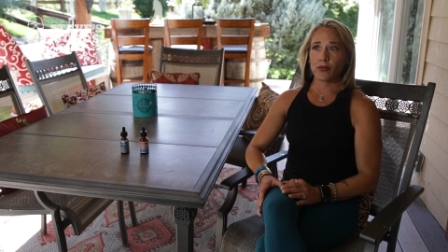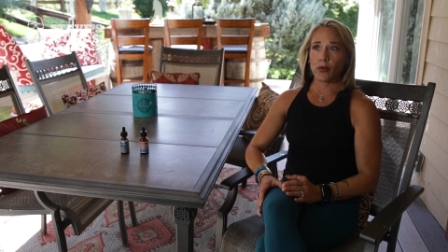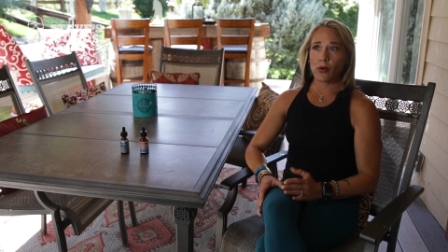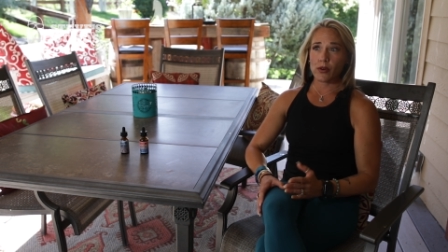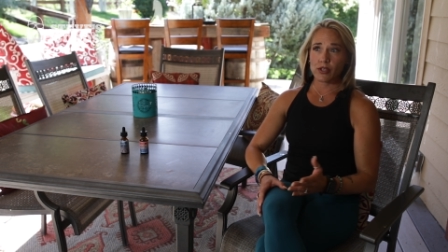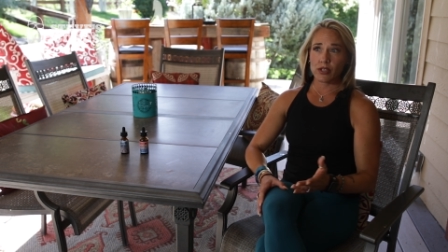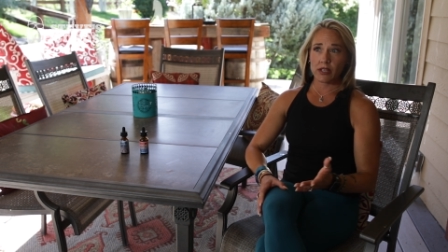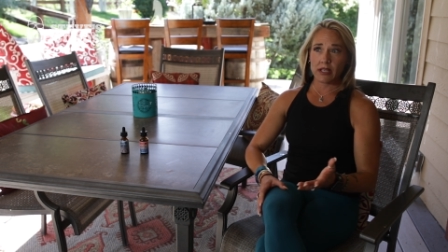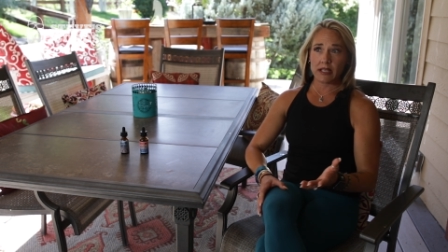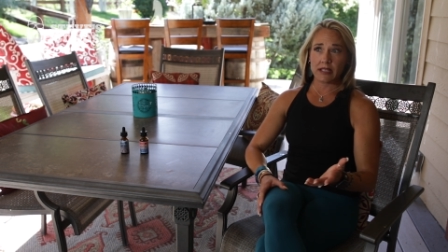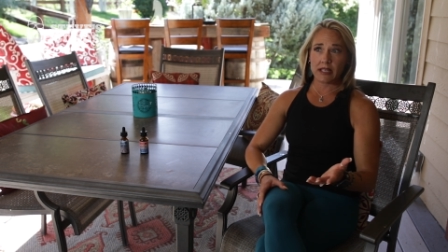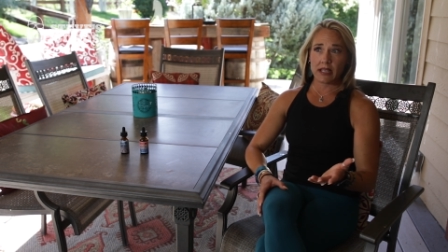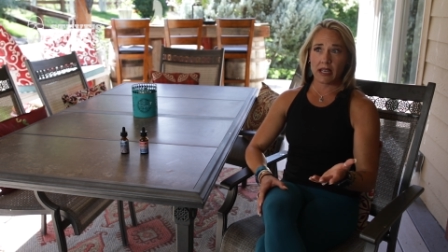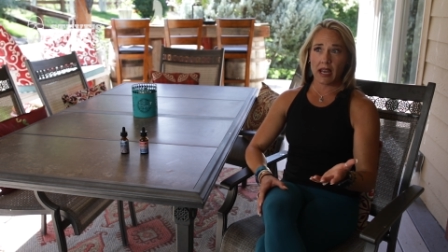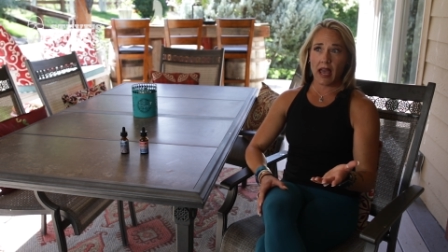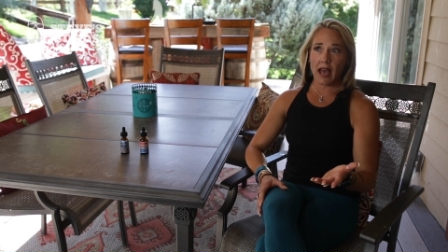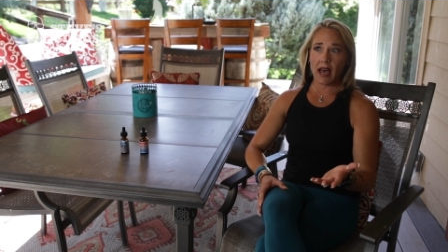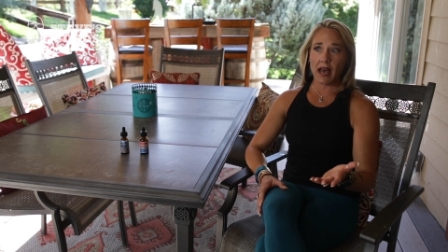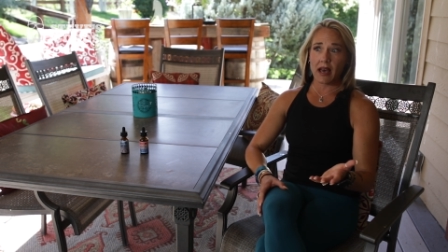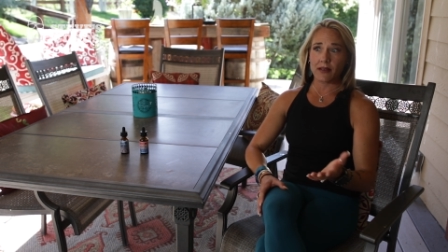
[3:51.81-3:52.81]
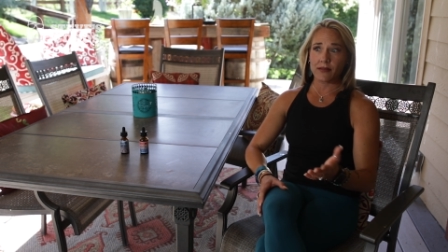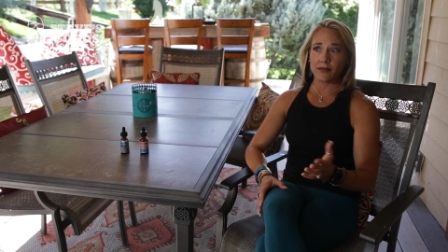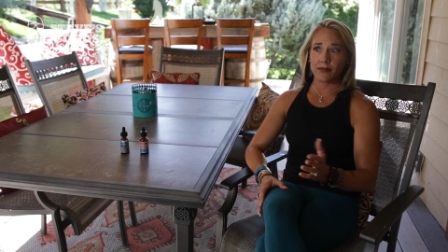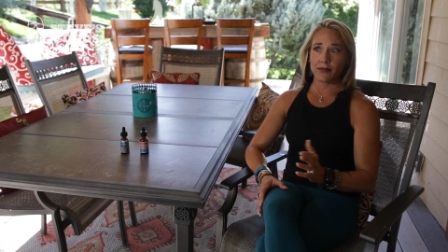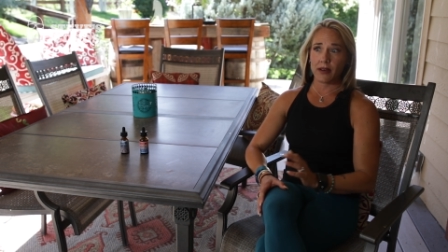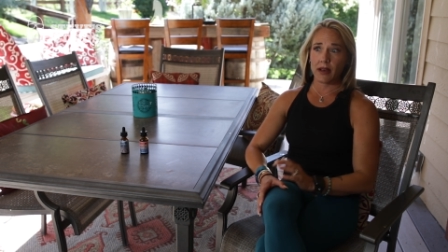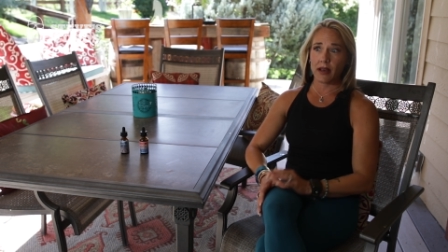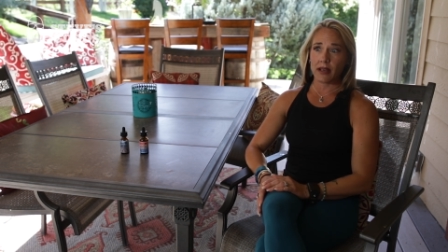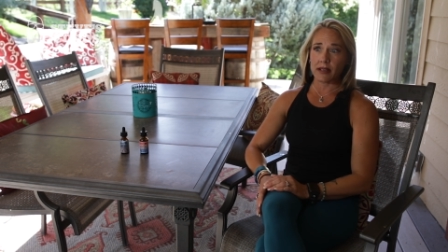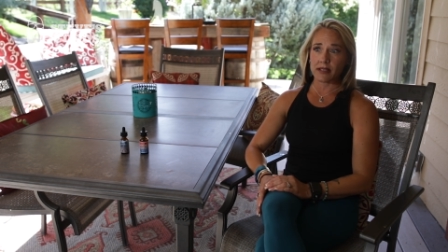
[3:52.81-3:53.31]
fortunately didn't have
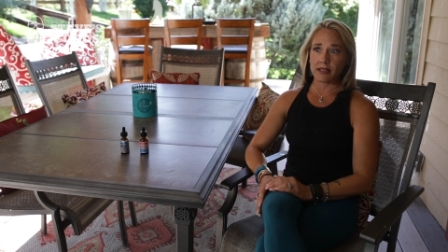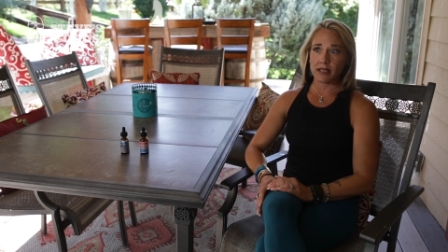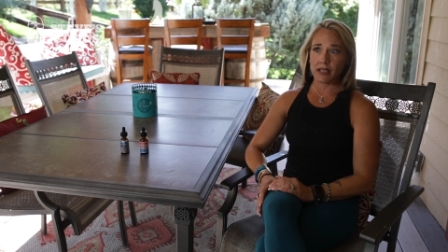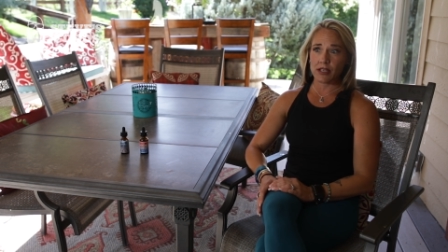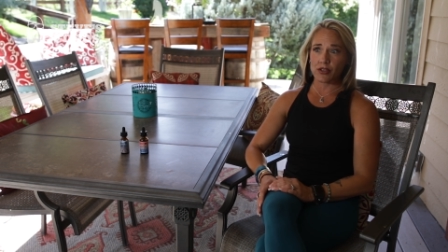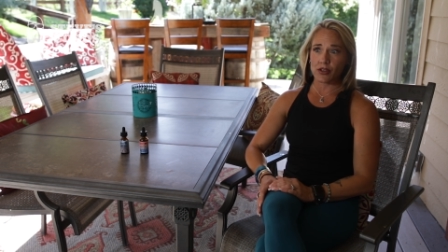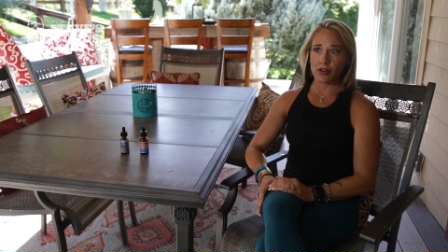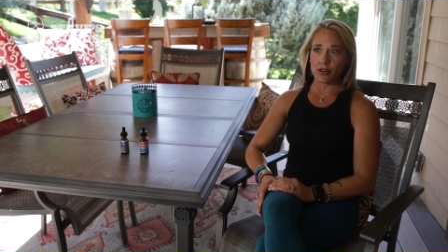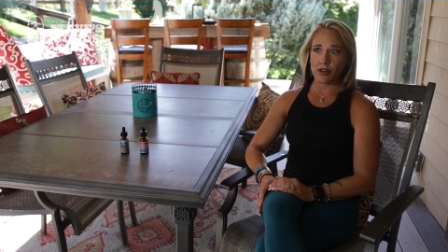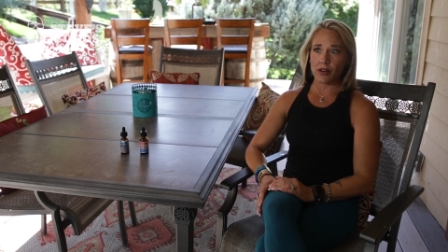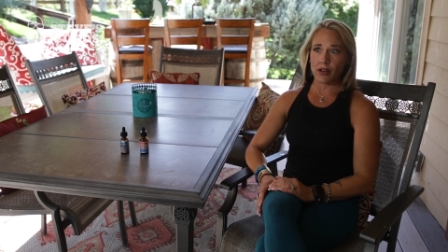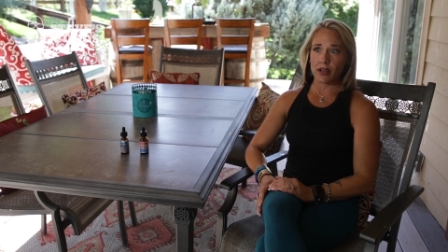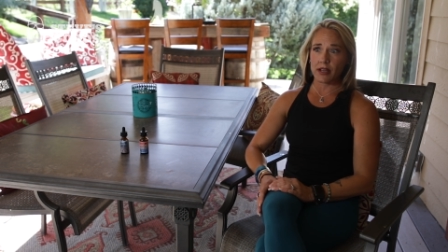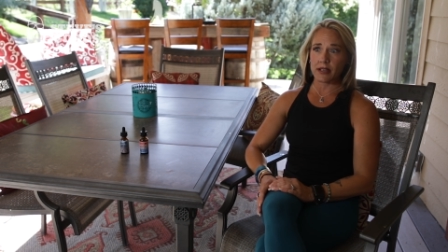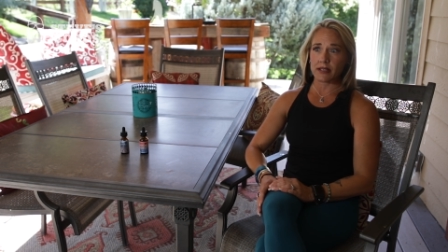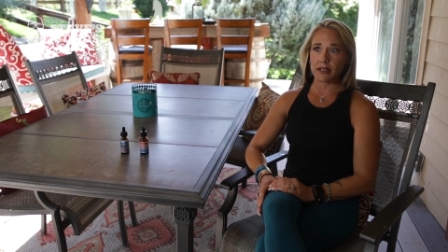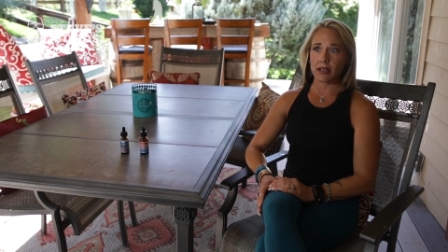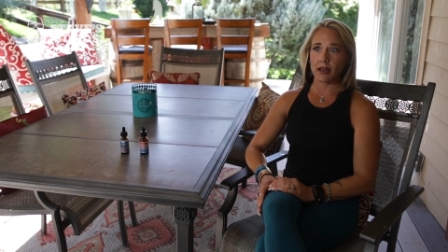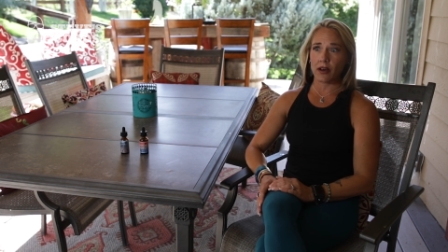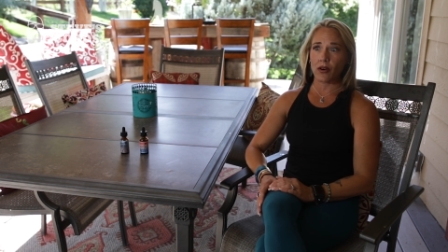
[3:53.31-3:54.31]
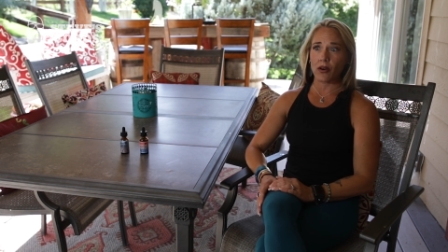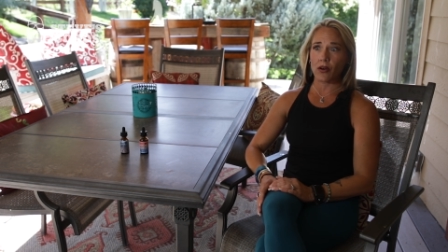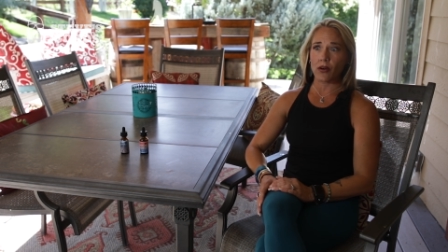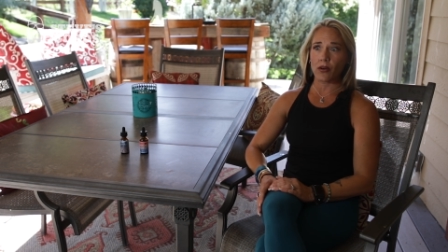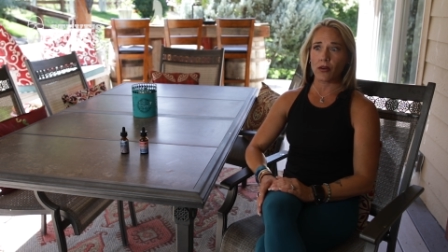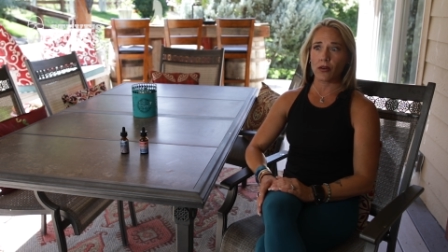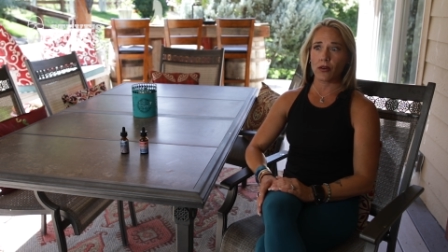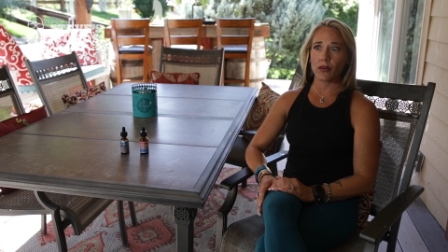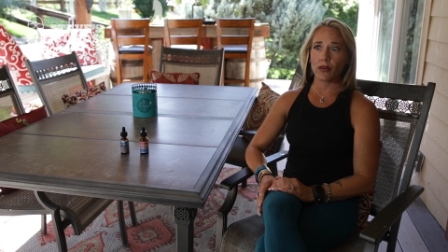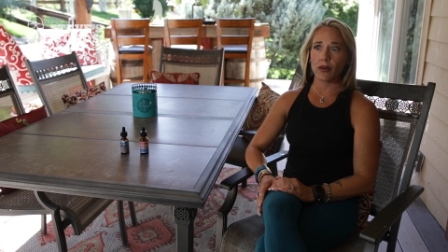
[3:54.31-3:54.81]
a seizure
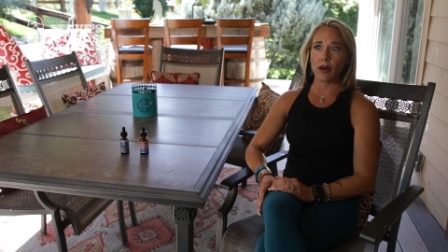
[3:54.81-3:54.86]
until